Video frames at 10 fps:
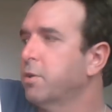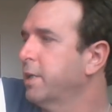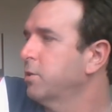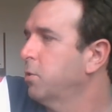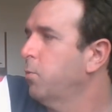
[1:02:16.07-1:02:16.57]

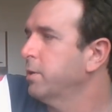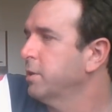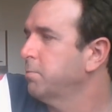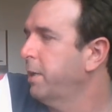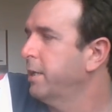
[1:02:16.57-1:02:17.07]
into what
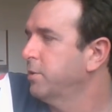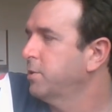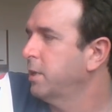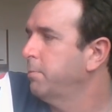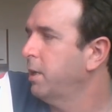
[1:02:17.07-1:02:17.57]
this man has
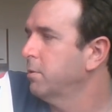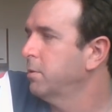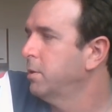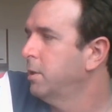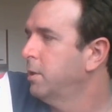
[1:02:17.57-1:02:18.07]
said about
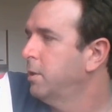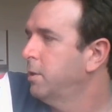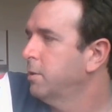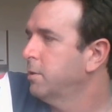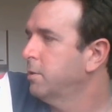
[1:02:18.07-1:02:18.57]

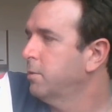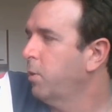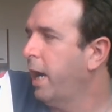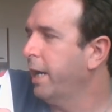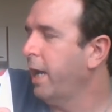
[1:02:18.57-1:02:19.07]

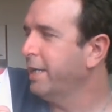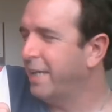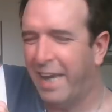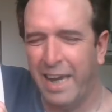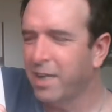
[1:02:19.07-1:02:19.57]
I
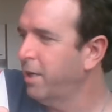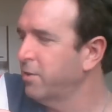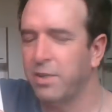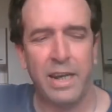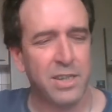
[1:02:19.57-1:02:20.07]
cannot
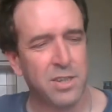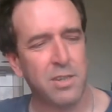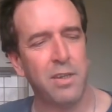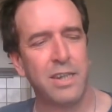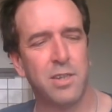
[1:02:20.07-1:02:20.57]
understand, and
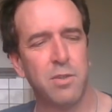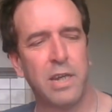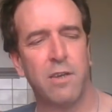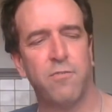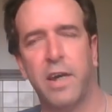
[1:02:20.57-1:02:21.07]
I still
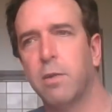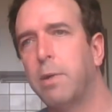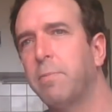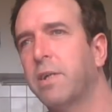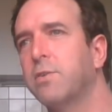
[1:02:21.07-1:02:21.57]
can't fathom
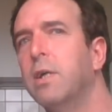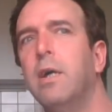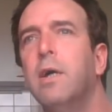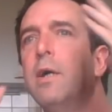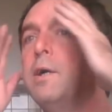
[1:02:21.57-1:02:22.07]
that, because
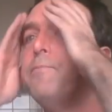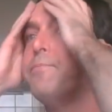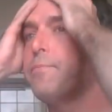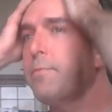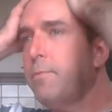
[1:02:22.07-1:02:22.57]

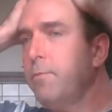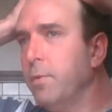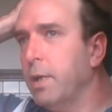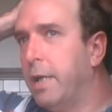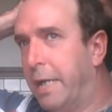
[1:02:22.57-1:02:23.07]

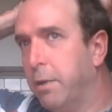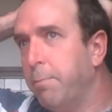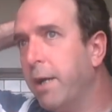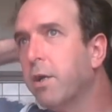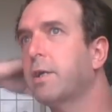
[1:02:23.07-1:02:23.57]
in
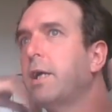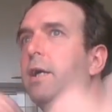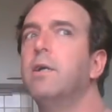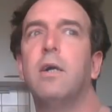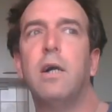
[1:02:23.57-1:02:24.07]

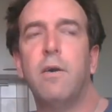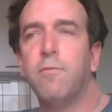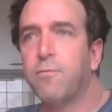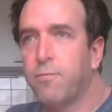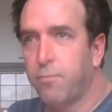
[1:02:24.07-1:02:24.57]
America,
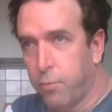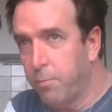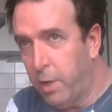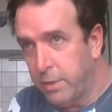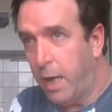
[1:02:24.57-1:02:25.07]

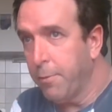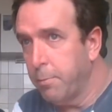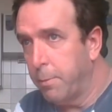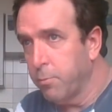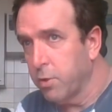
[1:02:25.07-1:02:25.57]
from as I
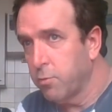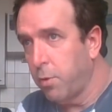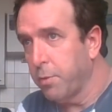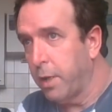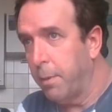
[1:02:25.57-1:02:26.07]
remember it
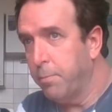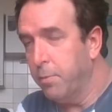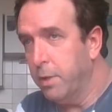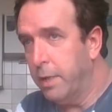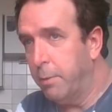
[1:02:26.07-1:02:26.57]
growing up,
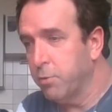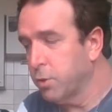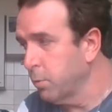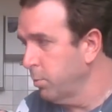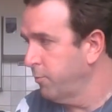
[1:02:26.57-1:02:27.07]
it
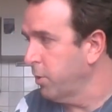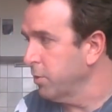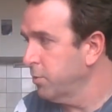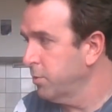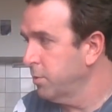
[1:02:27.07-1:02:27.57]
was the
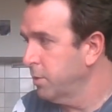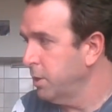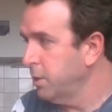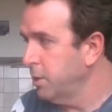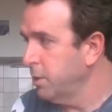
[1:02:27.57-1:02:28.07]
reverse.
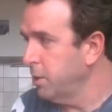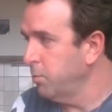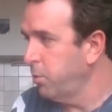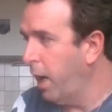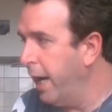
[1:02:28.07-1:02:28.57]

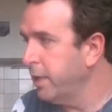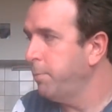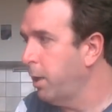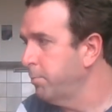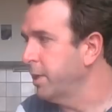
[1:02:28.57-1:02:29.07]
You lied
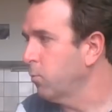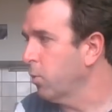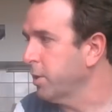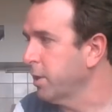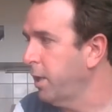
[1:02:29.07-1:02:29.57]
about being
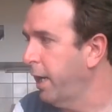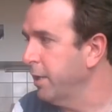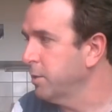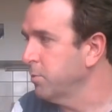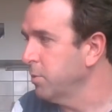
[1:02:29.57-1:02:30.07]
working
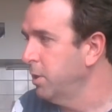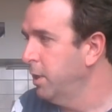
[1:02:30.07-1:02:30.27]
class. It was,